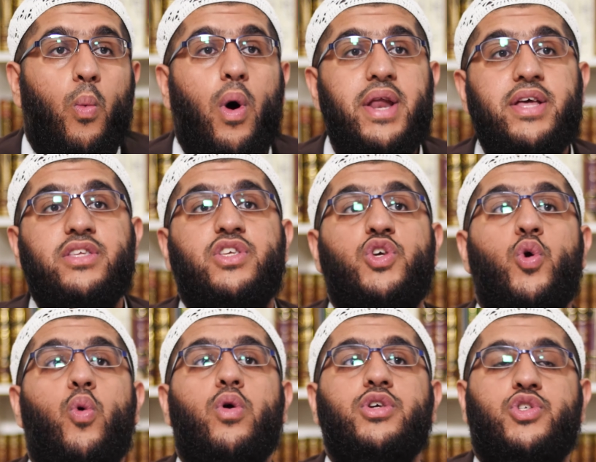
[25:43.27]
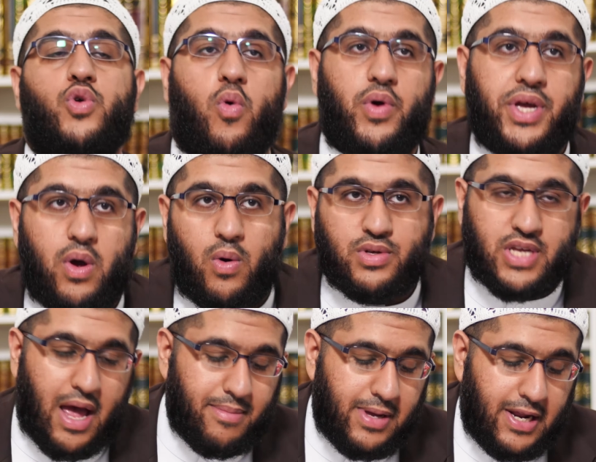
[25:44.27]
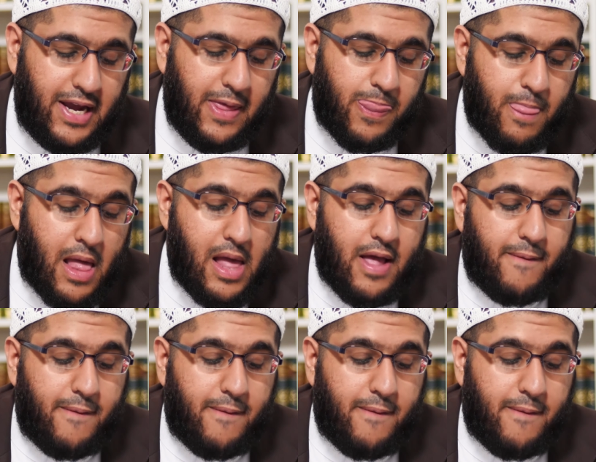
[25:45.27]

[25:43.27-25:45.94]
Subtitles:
what is your story, O Samiri?